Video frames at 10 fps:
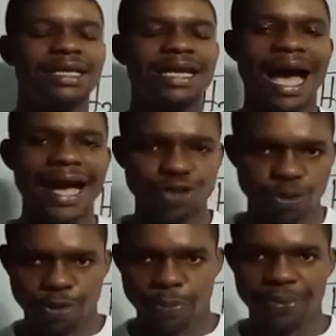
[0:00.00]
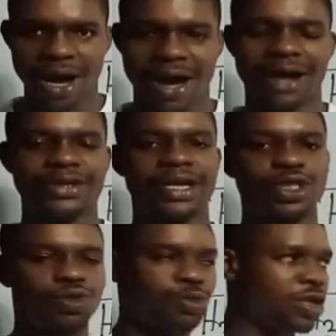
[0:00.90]
the isopropyl, and you
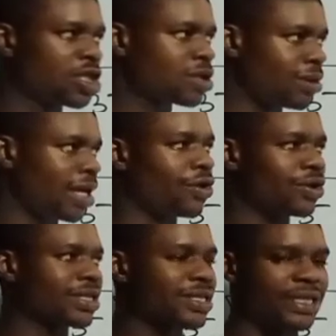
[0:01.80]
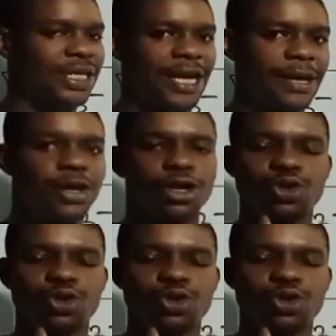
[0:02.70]
get to display on the screen here.